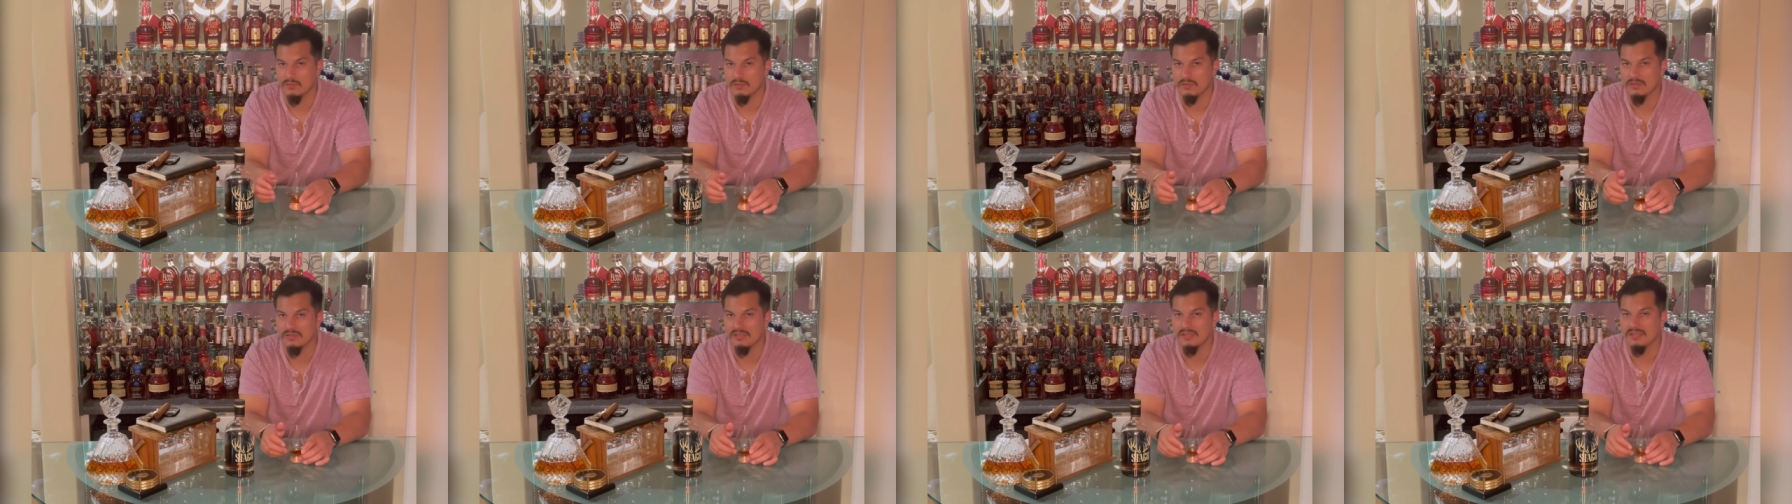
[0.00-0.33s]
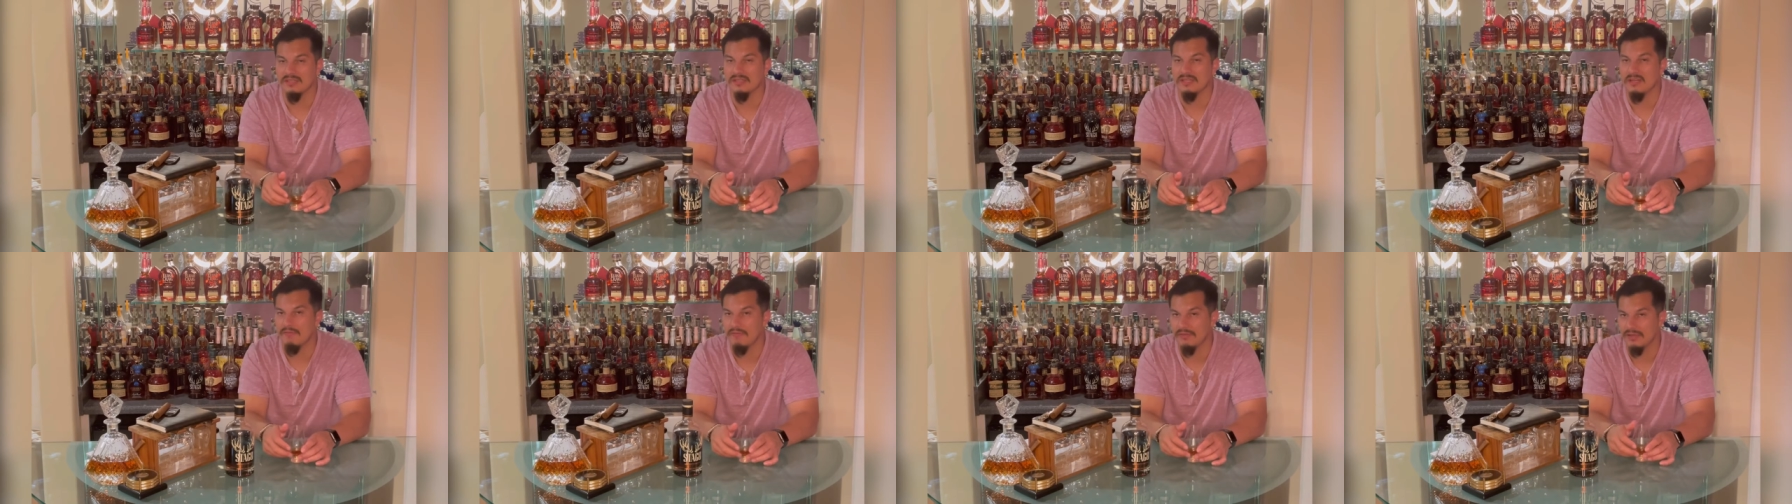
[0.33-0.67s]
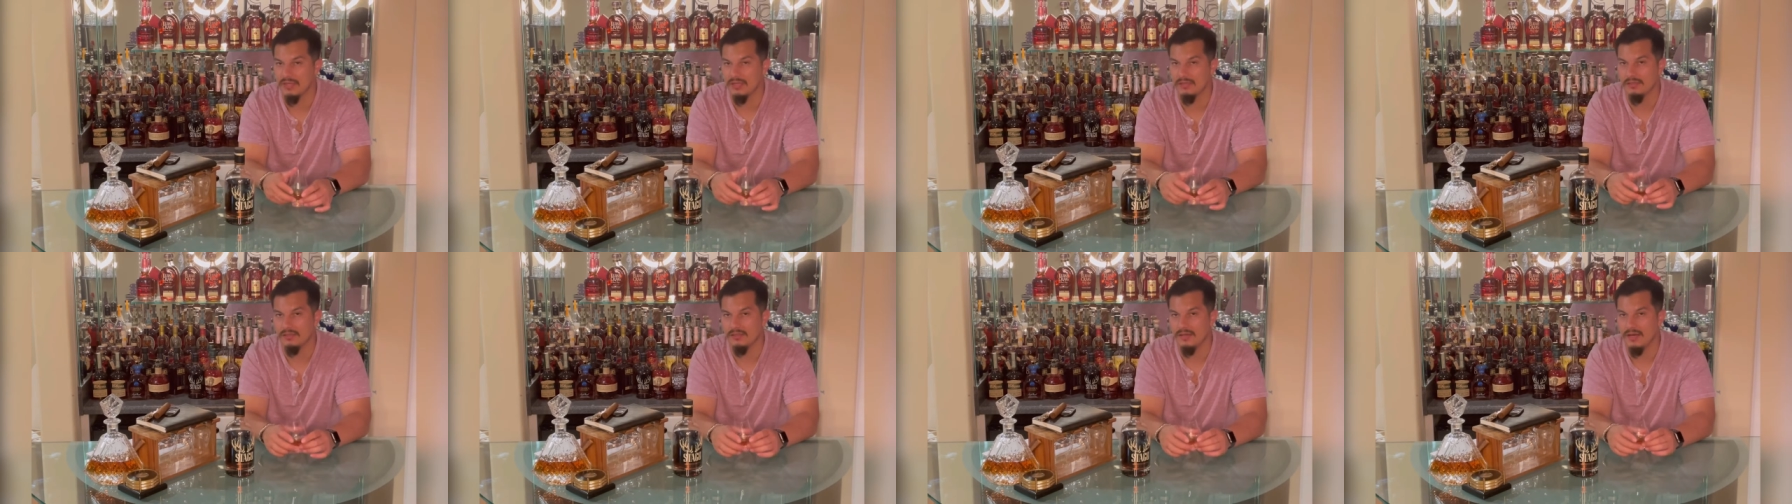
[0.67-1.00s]

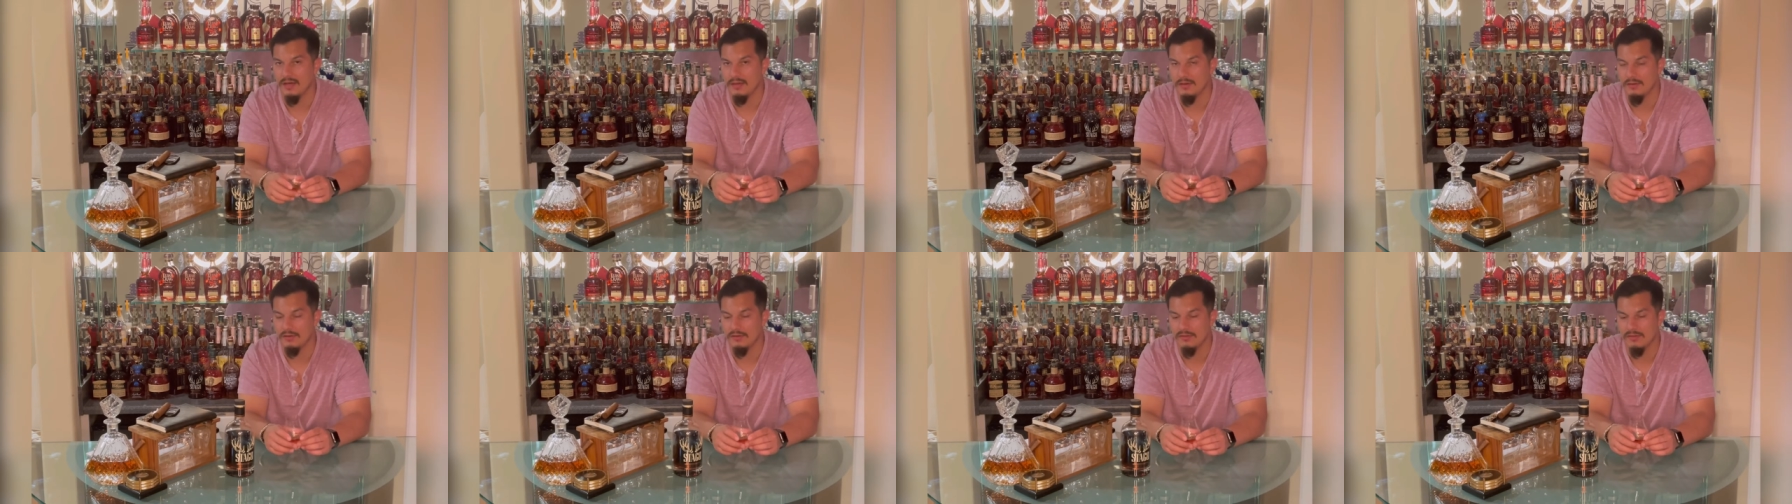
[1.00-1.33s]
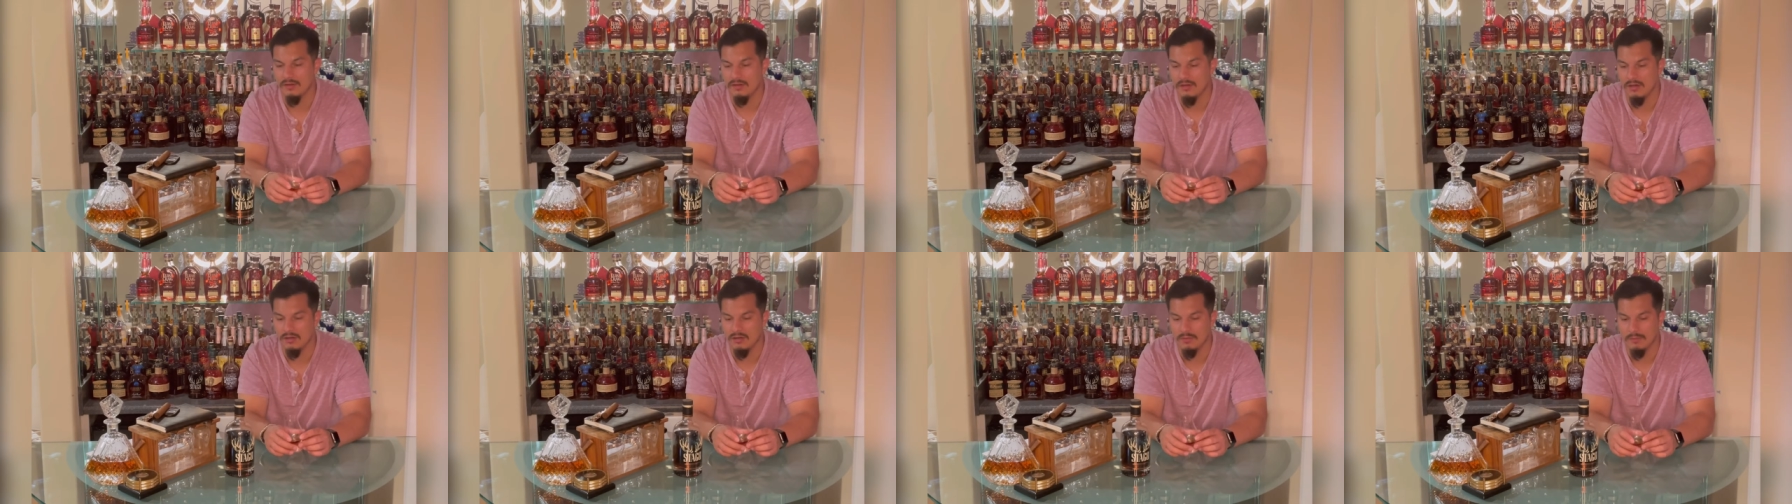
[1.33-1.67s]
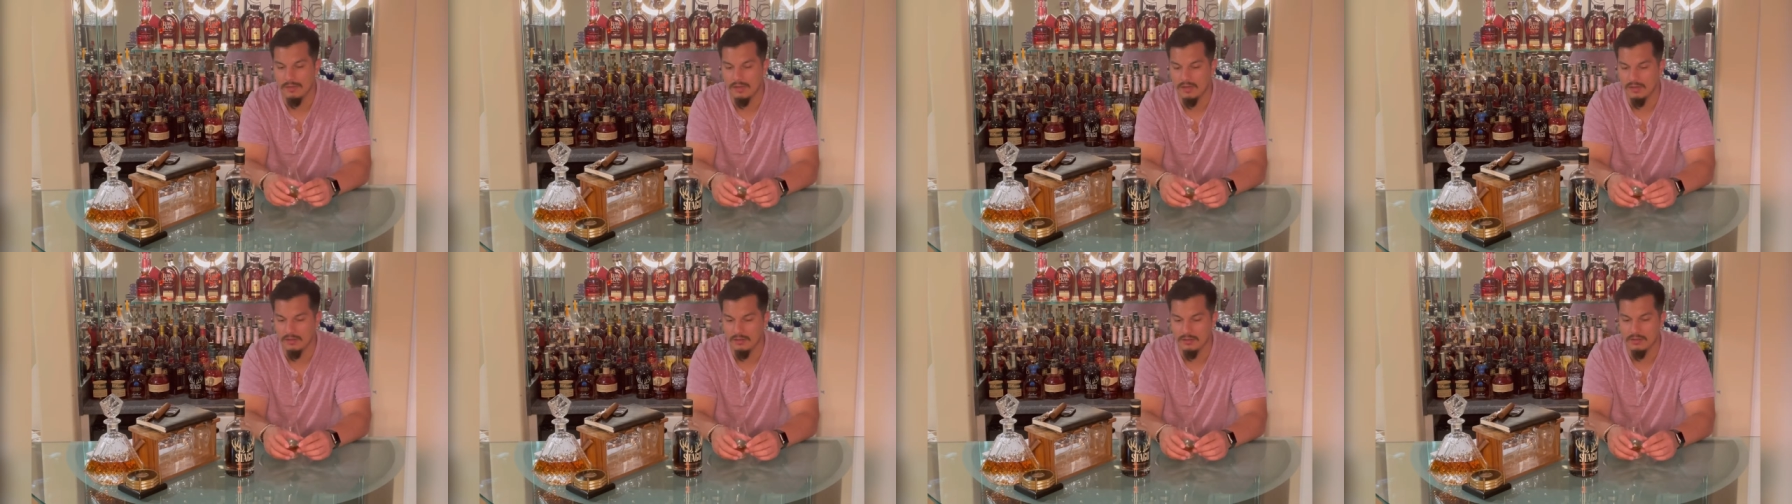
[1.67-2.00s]
significantly higher than 100
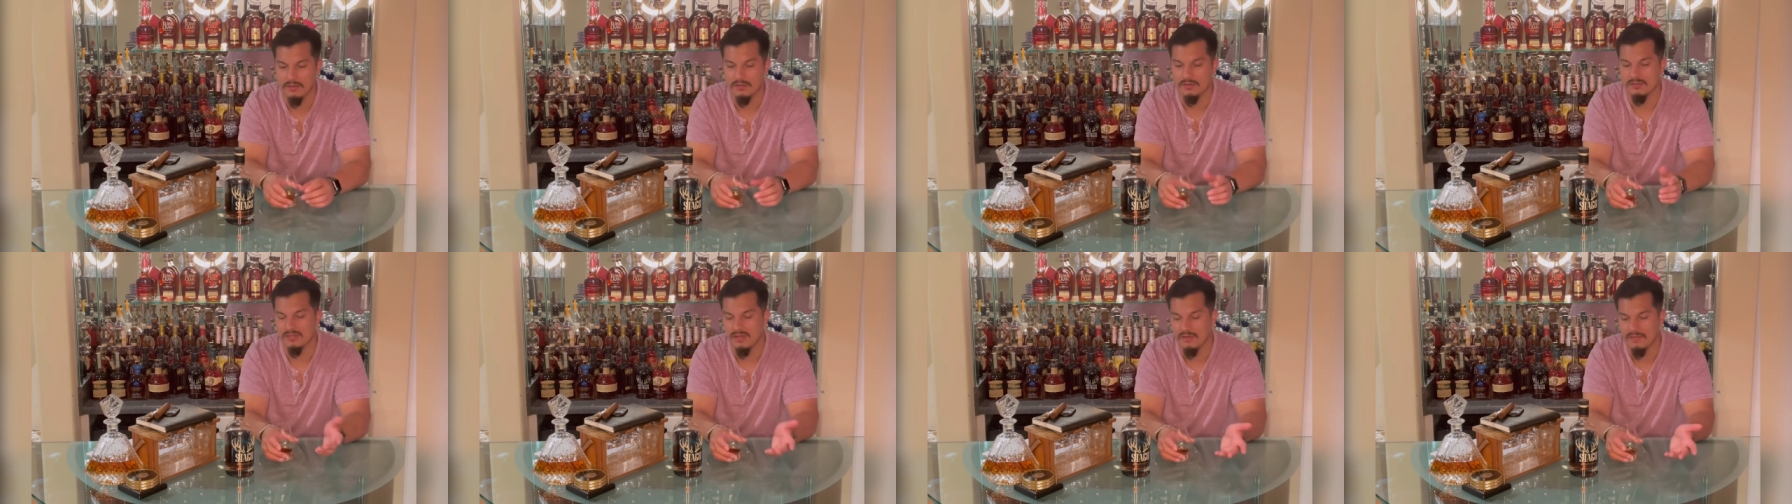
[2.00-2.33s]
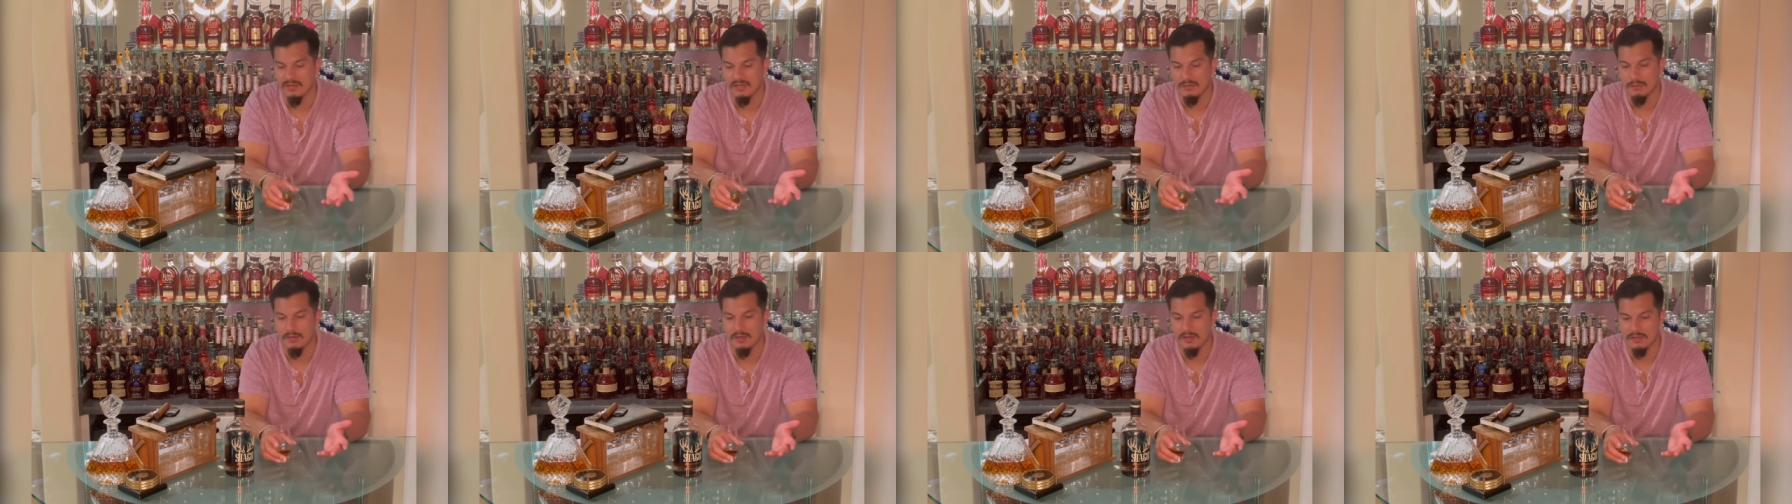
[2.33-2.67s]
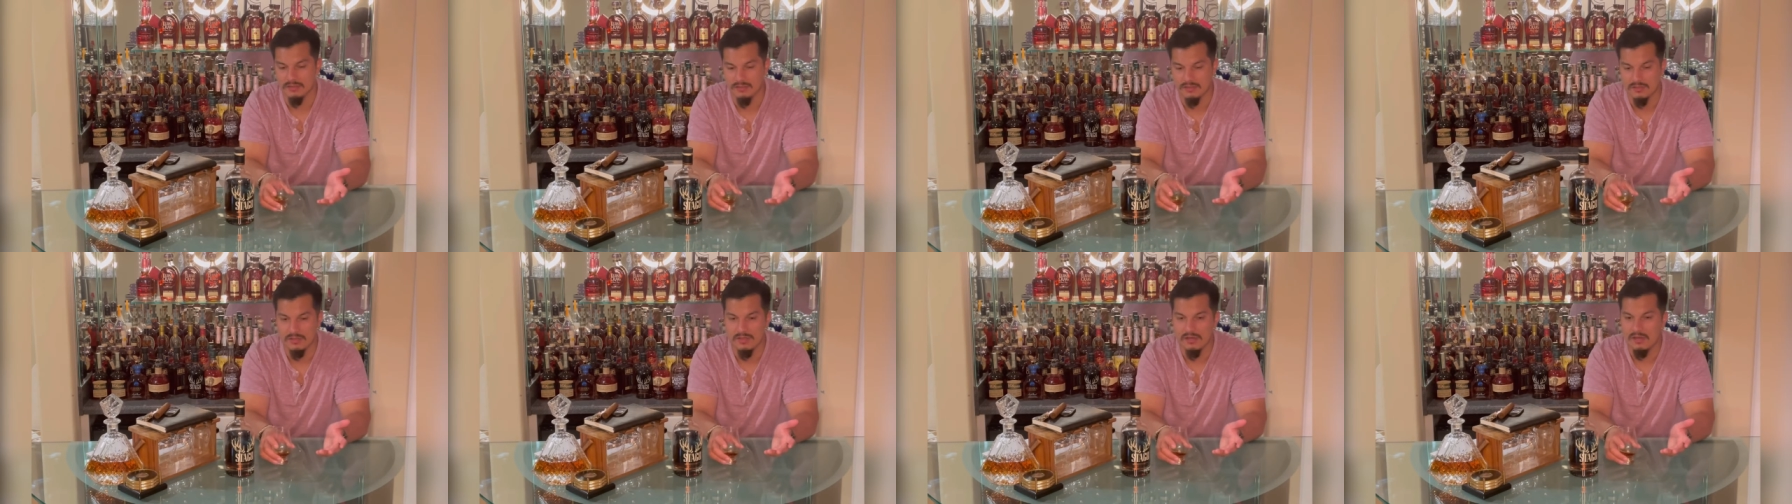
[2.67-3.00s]
bucks or 70
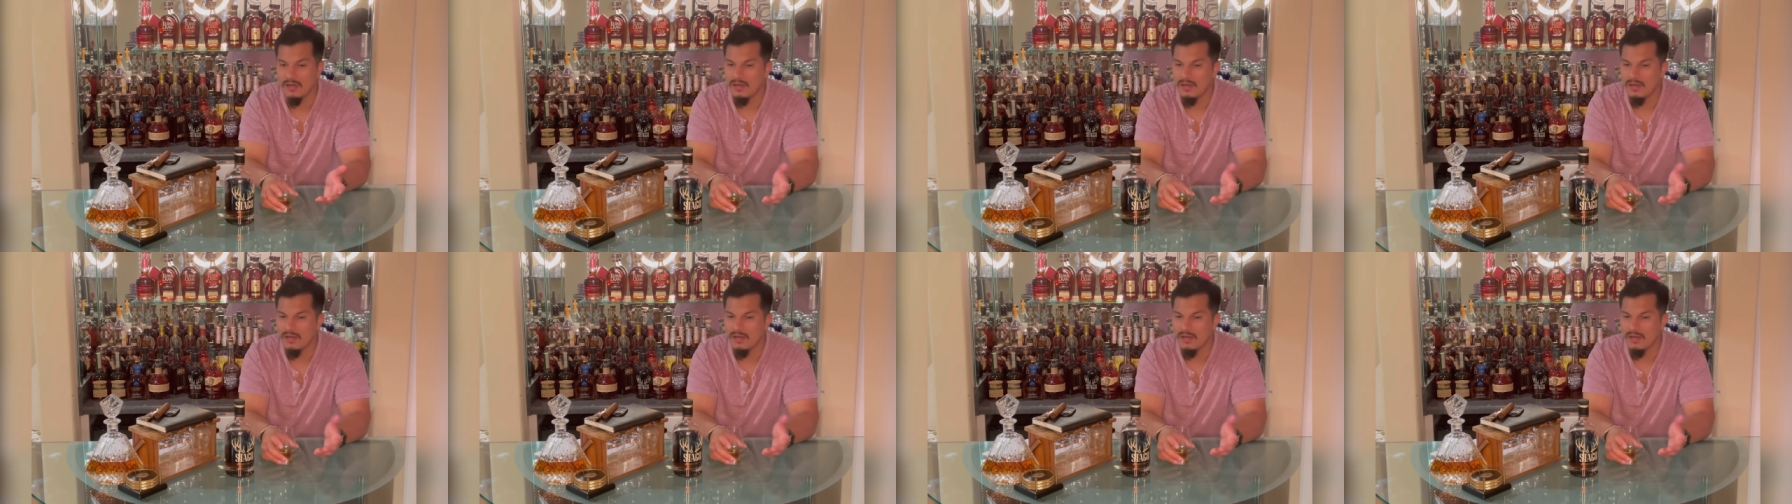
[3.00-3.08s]
bucks.